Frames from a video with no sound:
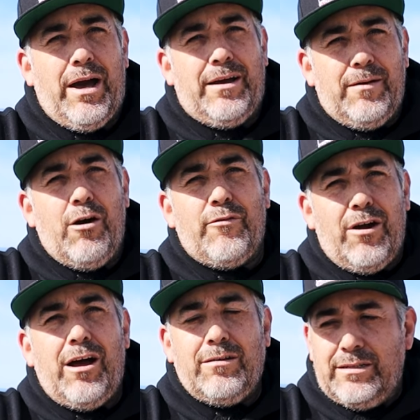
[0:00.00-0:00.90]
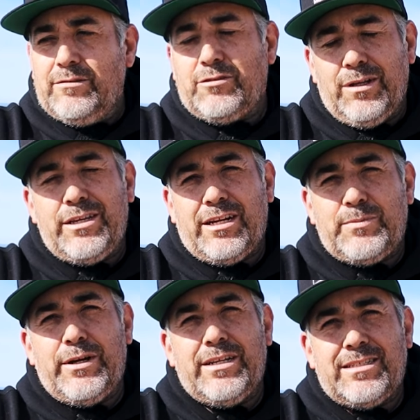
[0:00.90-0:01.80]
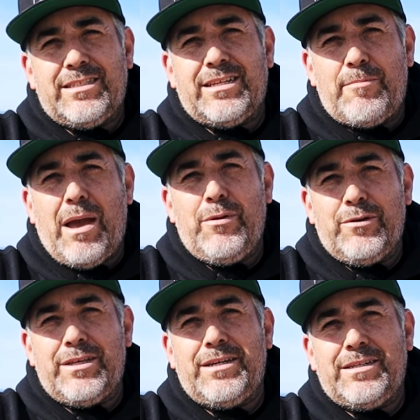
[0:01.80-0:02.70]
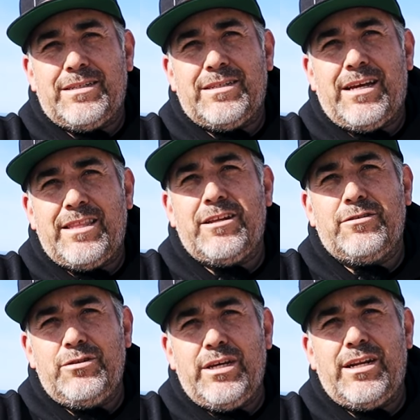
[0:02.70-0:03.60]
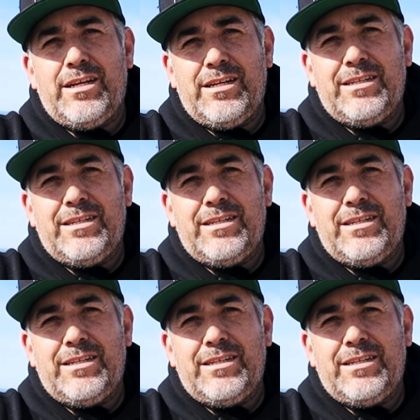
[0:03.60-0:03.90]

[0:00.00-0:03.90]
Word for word: But overall, it was a really good experience. I'm happy with it. I think it'll do good.